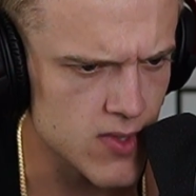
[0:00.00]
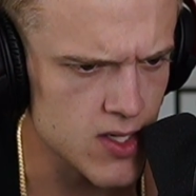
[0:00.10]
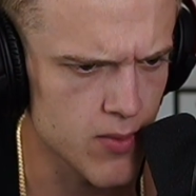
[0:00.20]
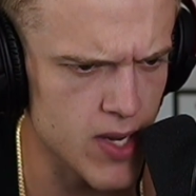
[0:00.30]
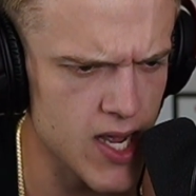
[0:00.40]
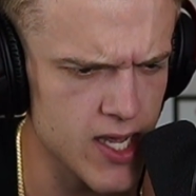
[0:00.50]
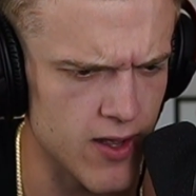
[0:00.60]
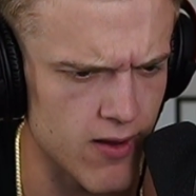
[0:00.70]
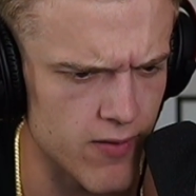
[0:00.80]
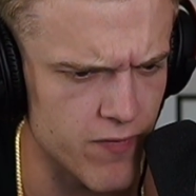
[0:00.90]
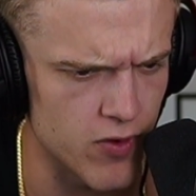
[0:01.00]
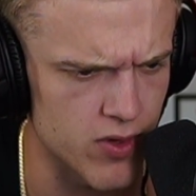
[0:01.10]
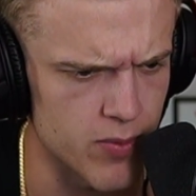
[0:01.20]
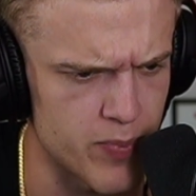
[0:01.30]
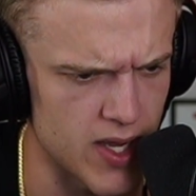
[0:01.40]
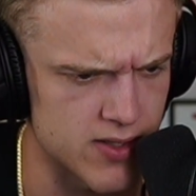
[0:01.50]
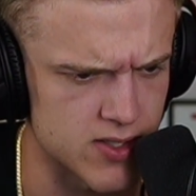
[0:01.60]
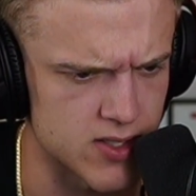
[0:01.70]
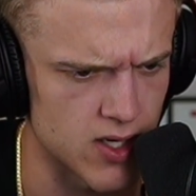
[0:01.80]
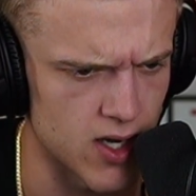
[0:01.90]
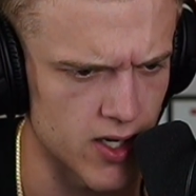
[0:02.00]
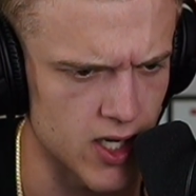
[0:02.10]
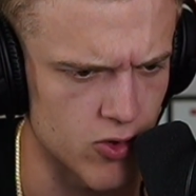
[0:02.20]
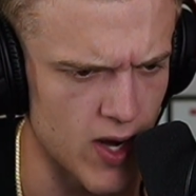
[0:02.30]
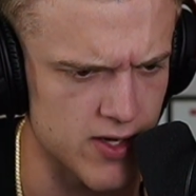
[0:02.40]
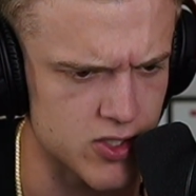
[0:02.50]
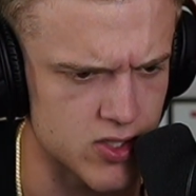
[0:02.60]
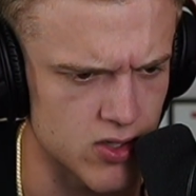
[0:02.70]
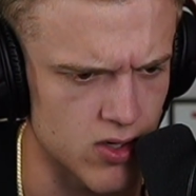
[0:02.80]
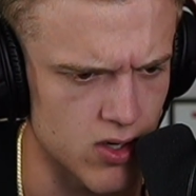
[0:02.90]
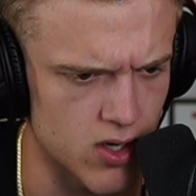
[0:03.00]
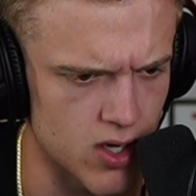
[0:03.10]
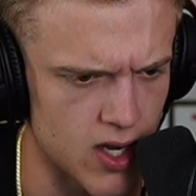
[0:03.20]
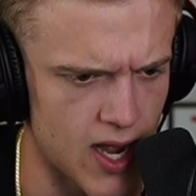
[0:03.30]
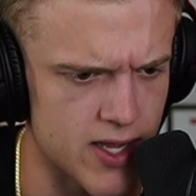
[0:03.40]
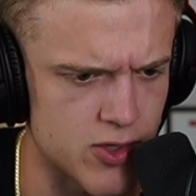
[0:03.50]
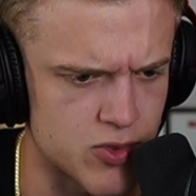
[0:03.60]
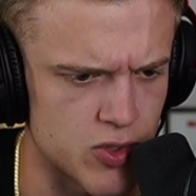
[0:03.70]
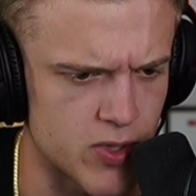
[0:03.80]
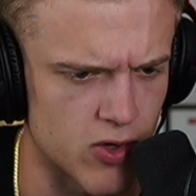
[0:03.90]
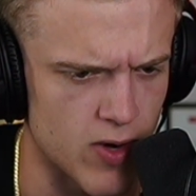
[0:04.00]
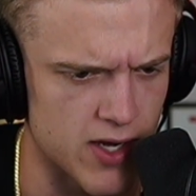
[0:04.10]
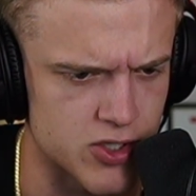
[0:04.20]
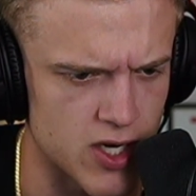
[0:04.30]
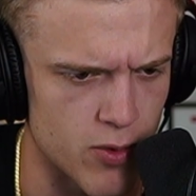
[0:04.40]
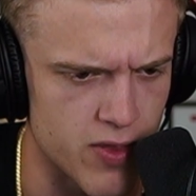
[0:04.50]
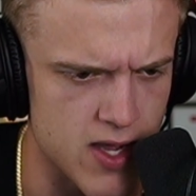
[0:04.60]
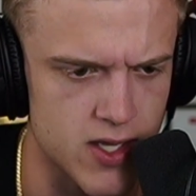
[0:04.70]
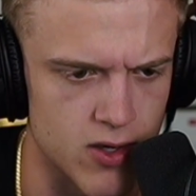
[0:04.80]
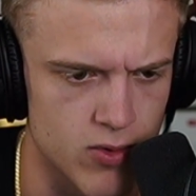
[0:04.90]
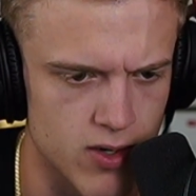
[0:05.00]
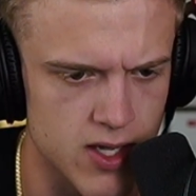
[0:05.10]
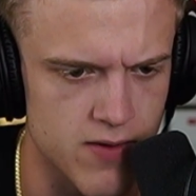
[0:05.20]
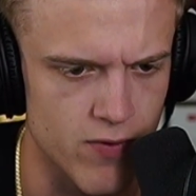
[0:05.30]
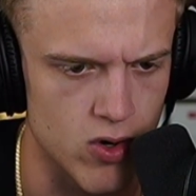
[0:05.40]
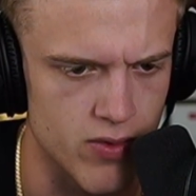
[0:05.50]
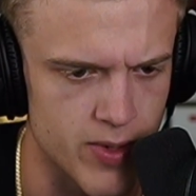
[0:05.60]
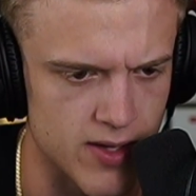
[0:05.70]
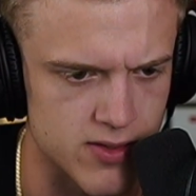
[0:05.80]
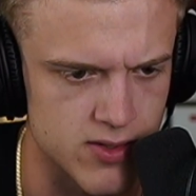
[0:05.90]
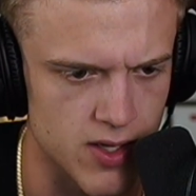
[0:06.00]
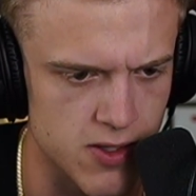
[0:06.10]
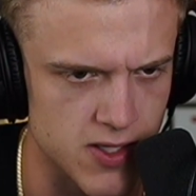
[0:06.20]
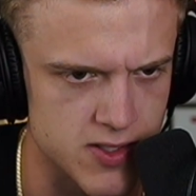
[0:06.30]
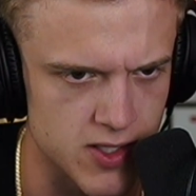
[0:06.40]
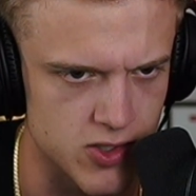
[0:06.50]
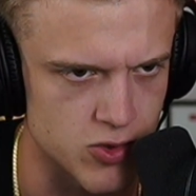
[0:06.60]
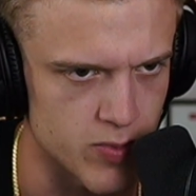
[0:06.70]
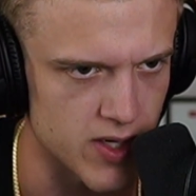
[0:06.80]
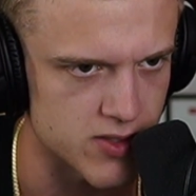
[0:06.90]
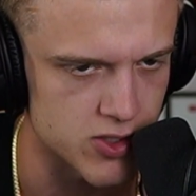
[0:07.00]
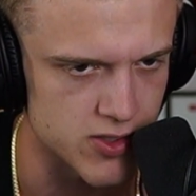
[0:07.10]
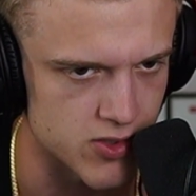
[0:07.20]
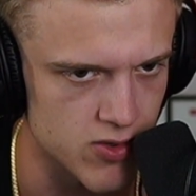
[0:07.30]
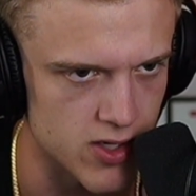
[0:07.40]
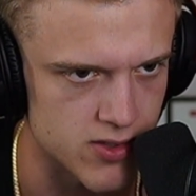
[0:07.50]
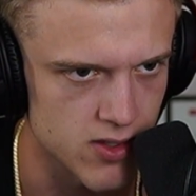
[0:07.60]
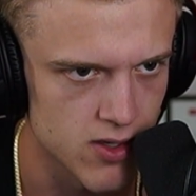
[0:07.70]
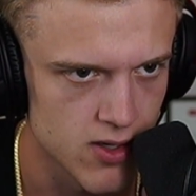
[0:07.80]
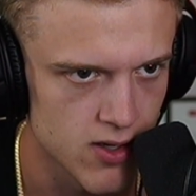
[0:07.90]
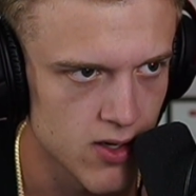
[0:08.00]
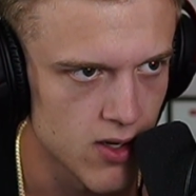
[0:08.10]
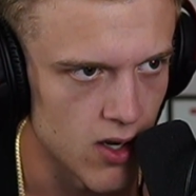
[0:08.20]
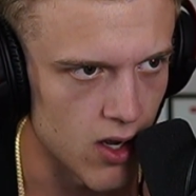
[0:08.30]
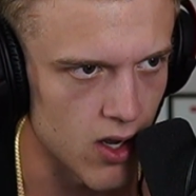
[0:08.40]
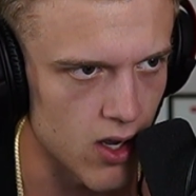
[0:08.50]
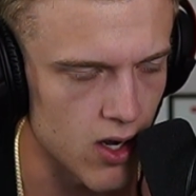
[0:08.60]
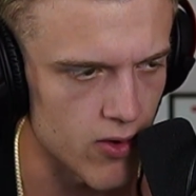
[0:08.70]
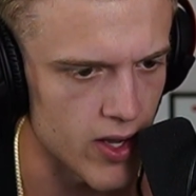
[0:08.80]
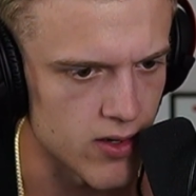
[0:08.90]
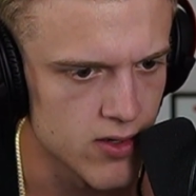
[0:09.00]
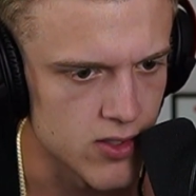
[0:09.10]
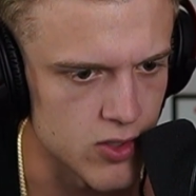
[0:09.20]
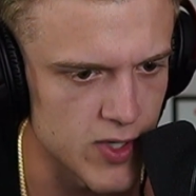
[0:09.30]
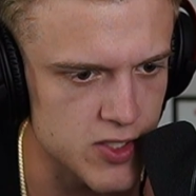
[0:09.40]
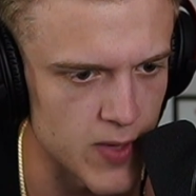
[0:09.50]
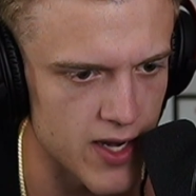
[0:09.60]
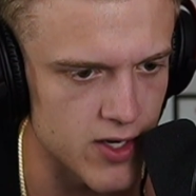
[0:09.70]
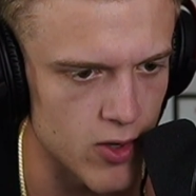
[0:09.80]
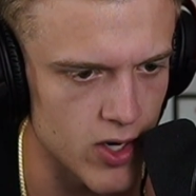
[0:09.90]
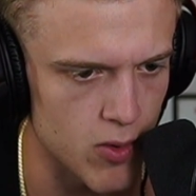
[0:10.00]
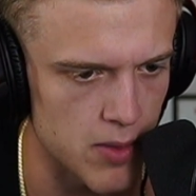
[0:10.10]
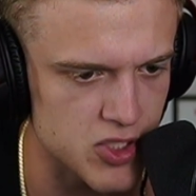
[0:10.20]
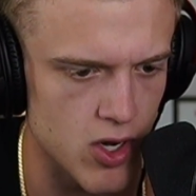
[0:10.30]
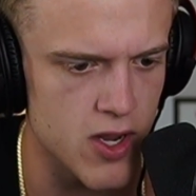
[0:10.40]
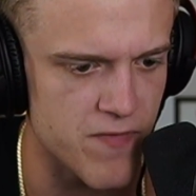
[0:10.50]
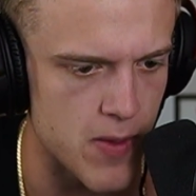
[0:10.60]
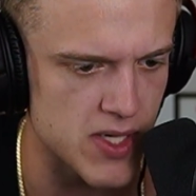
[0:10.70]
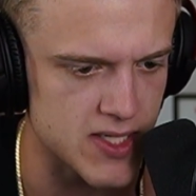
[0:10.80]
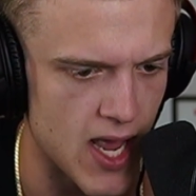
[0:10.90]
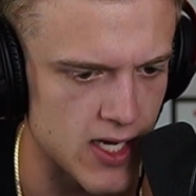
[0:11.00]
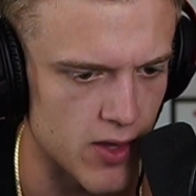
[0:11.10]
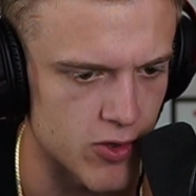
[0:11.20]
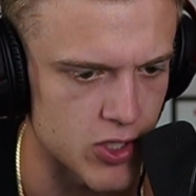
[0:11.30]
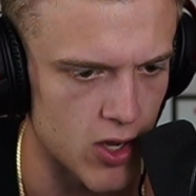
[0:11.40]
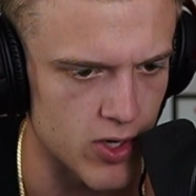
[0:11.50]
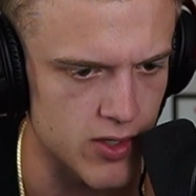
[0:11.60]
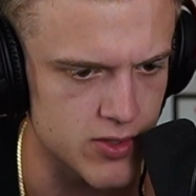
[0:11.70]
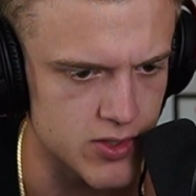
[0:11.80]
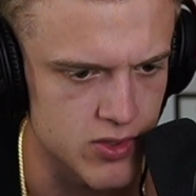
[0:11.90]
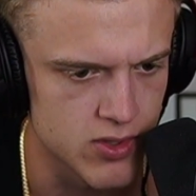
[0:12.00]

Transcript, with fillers: Maya for the bets. Uh, congrats uh, hi, YouTube. Congrats, Joe. Thank you. And thank you for all the bets. I think that's 600 bets. Jesus Christ. Uh, all right. You missed my dono. I'm sorry if I missed any other donos.